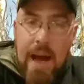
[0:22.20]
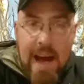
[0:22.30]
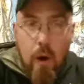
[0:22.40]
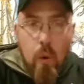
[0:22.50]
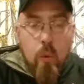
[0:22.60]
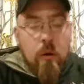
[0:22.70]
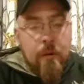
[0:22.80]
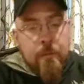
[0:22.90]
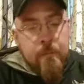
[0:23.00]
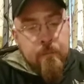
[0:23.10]
Ow!
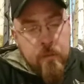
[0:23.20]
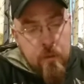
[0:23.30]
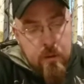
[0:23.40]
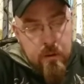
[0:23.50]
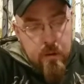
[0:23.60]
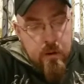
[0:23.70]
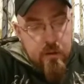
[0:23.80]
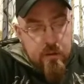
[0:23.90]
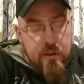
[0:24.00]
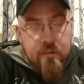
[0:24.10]

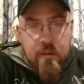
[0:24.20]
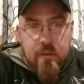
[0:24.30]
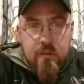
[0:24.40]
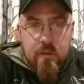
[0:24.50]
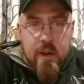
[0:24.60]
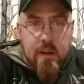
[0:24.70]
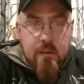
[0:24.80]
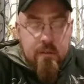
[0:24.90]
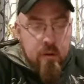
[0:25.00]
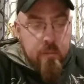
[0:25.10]
Let's let's crack
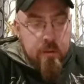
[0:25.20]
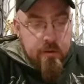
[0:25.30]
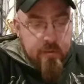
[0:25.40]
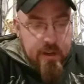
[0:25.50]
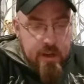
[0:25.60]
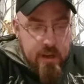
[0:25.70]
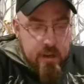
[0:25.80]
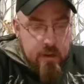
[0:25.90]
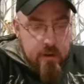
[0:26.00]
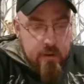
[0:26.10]
this open if I
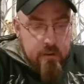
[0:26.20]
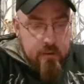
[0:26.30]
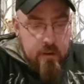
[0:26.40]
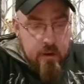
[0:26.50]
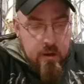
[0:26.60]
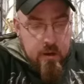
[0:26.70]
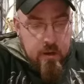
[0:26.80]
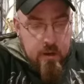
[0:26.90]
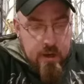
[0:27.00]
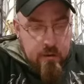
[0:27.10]
can here, cause
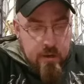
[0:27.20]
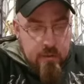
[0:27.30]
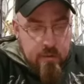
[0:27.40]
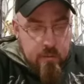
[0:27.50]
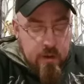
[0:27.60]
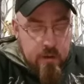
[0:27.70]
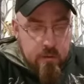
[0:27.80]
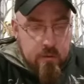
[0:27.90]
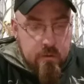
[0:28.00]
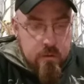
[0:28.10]
I don't have no
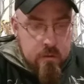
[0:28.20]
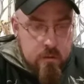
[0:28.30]
nails.